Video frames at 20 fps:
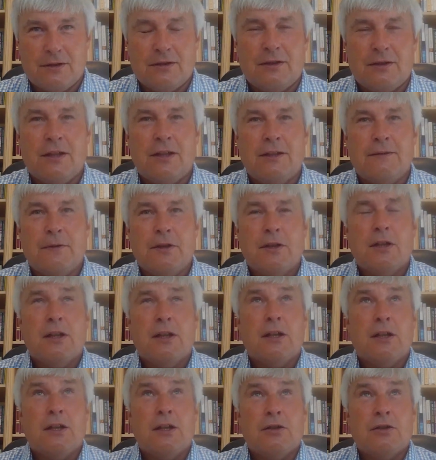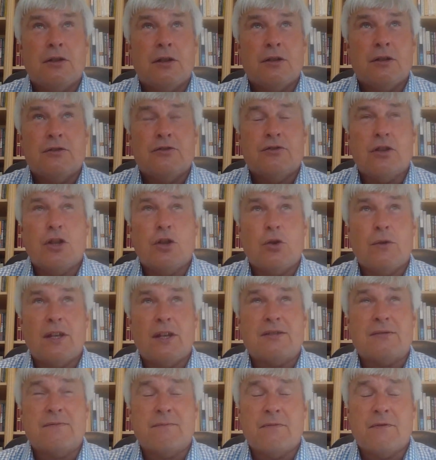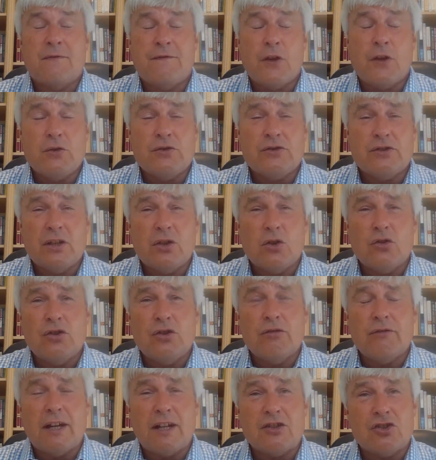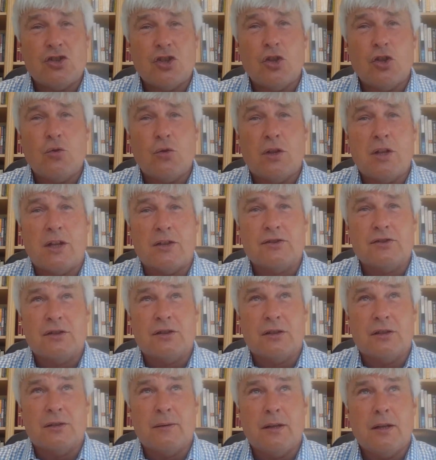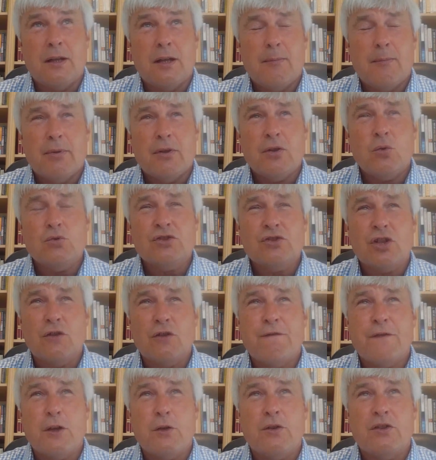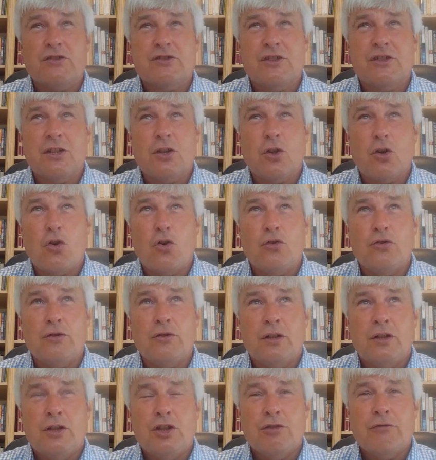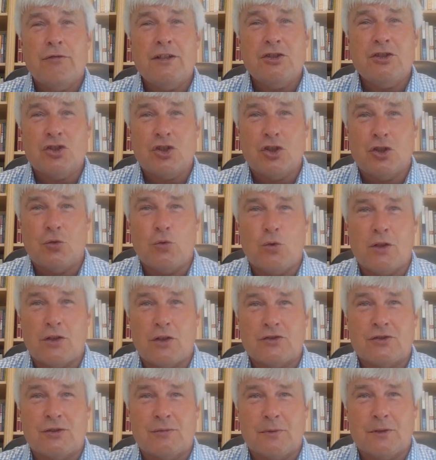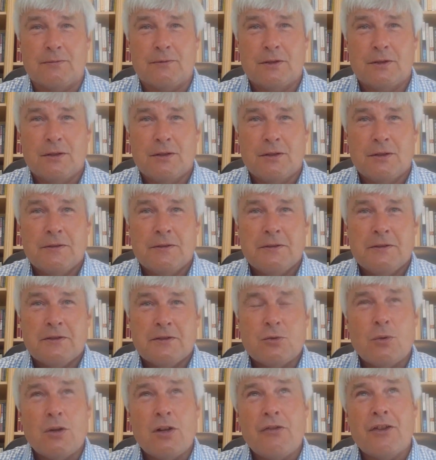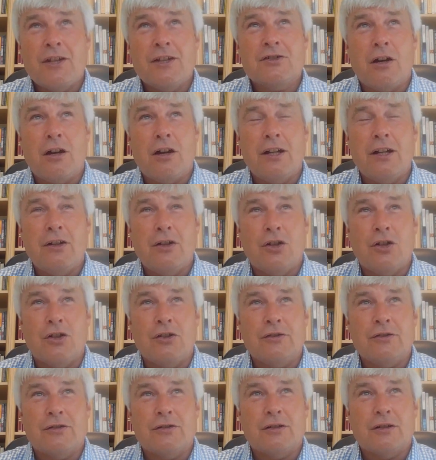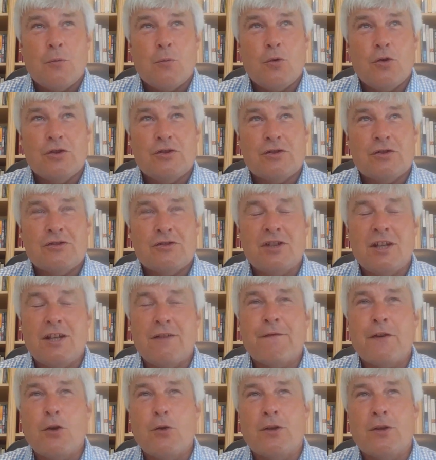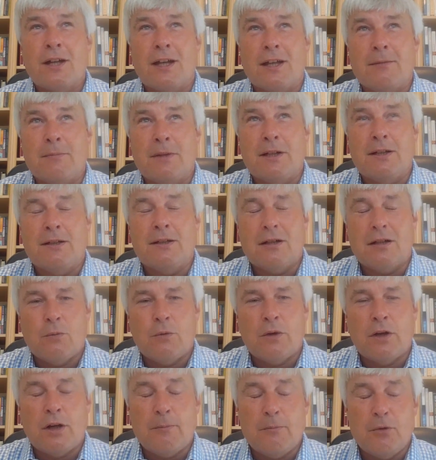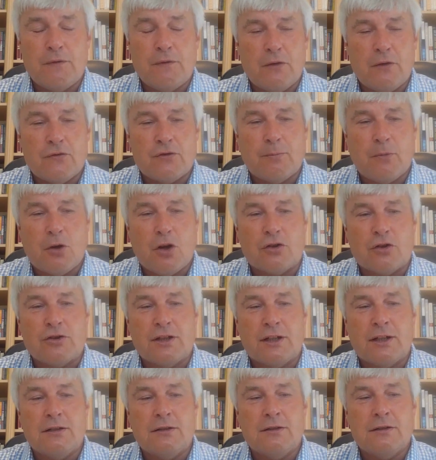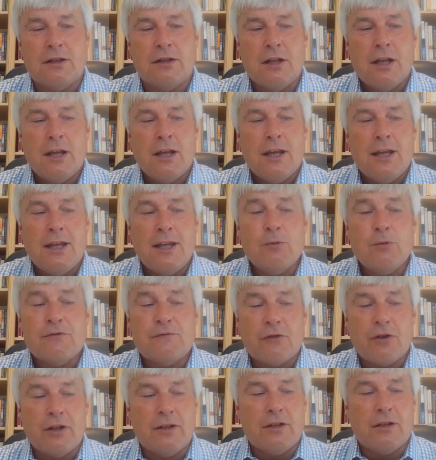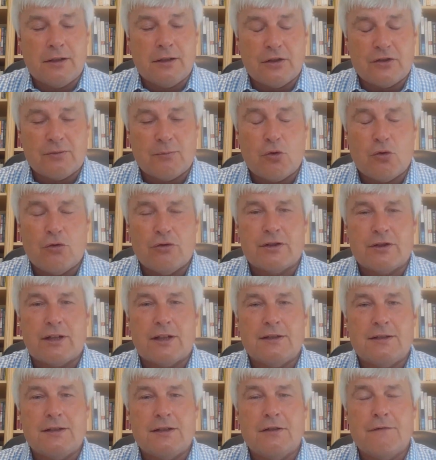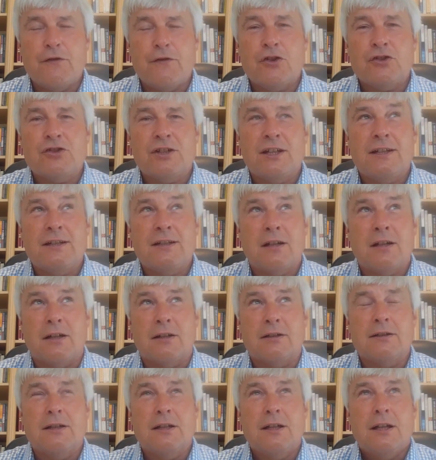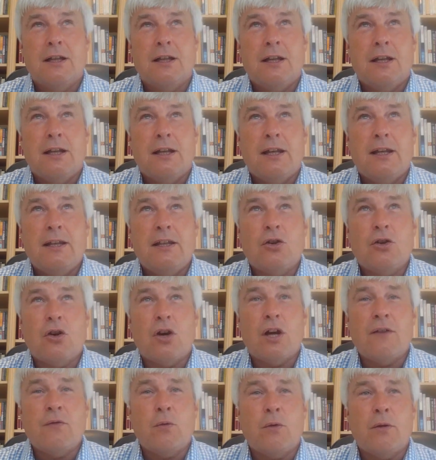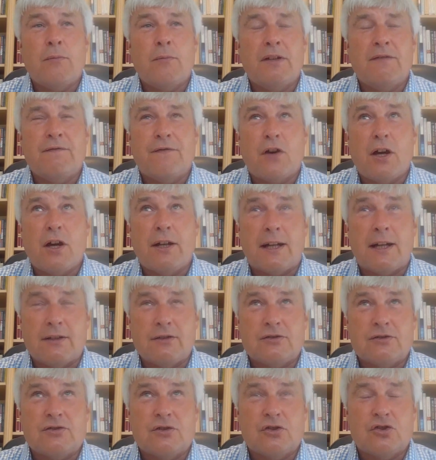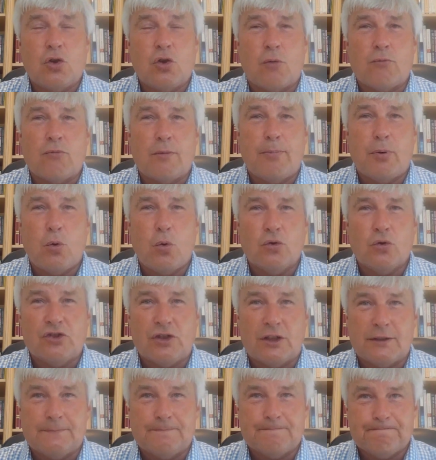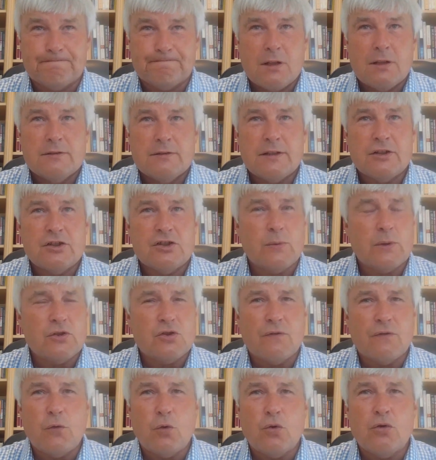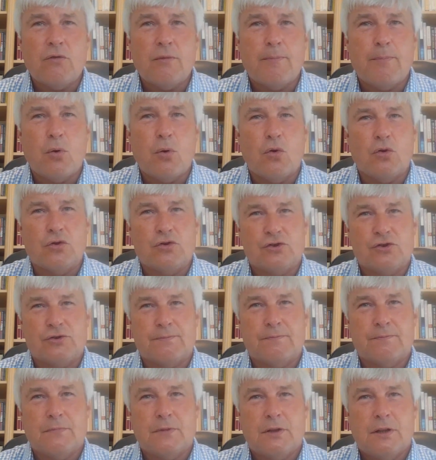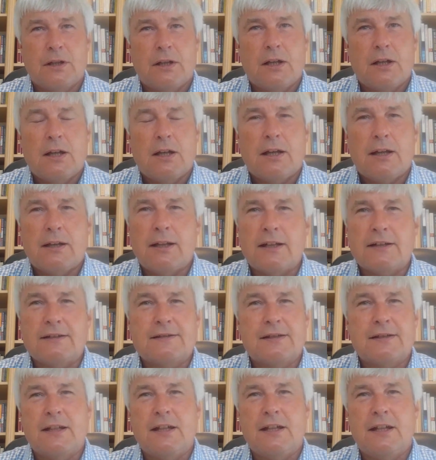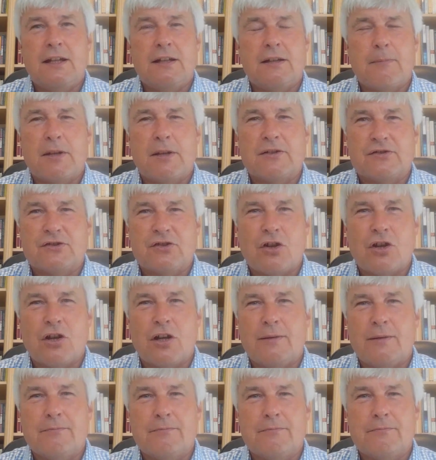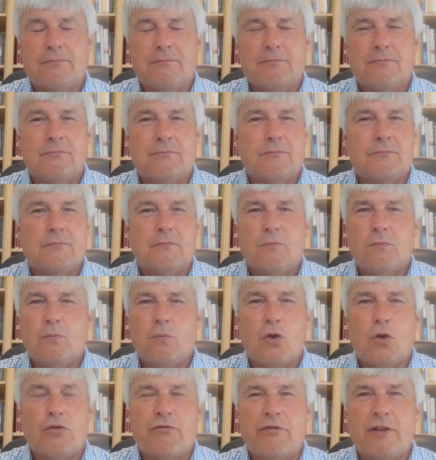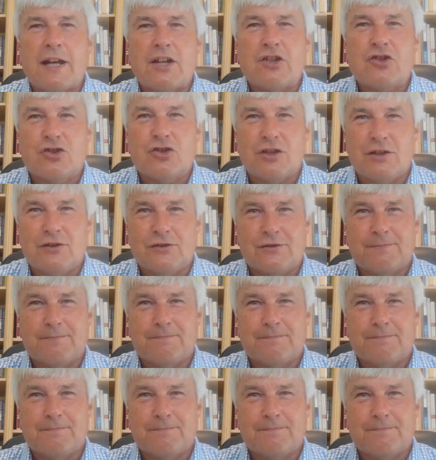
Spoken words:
Yeah. So that's focusing on your external customer, but also focusing on your internal customer. So one of the things I learned was the CFO came in when I moved over to marketing, and he was very customer orientated. And the first thing he'd done, he got everyone in finance to stop reporting, said, switch off all the reports and let's see in a month's time what the reaction is.